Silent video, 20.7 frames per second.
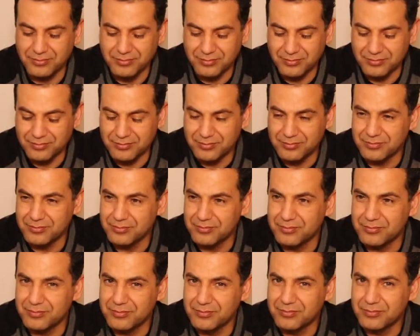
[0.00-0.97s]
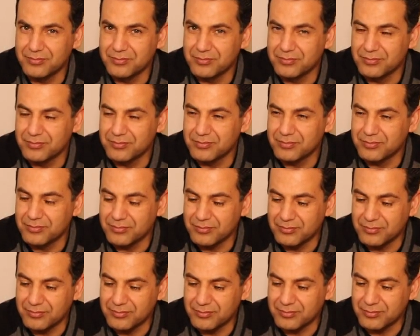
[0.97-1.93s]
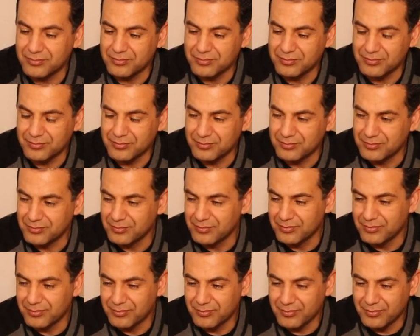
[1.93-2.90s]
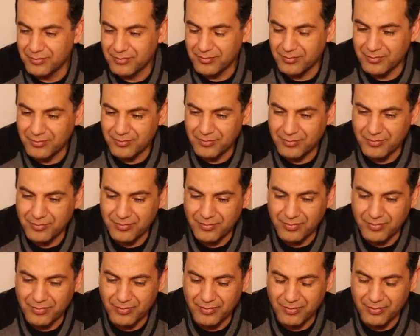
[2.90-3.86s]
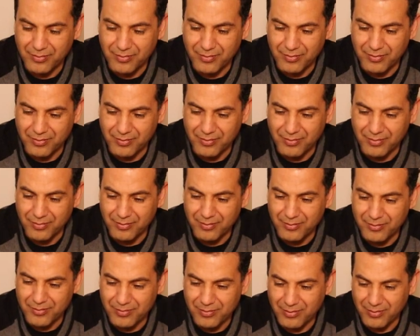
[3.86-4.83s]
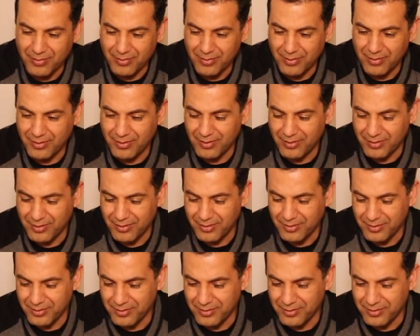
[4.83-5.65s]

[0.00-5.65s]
(silent)